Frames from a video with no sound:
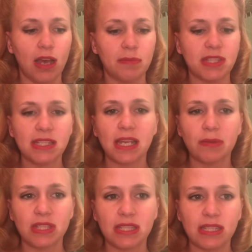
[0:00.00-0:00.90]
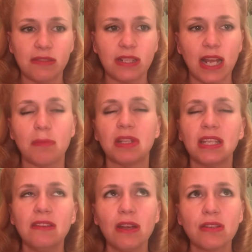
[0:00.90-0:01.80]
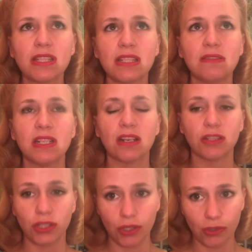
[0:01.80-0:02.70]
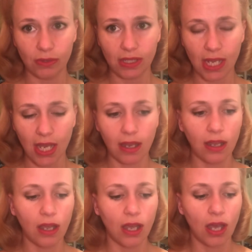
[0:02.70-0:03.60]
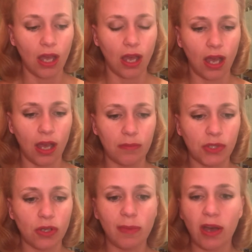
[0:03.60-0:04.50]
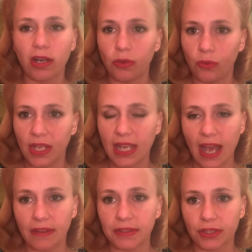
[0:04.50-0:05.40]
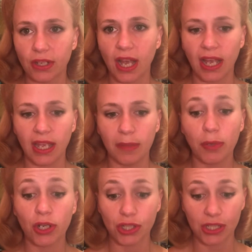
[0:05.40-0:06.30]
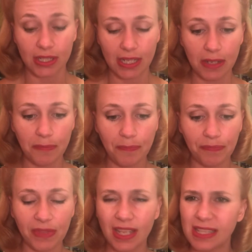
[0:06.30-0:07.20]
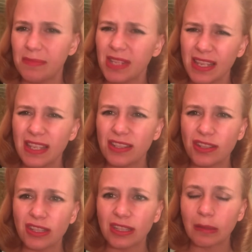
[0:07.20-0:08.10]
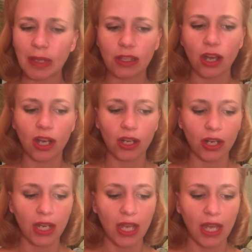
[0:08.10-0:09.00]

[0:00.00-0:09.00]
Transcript: since I received it. I believe I received it on Tuesday. So about a week after I purchased it. It seems like they took a little bit longer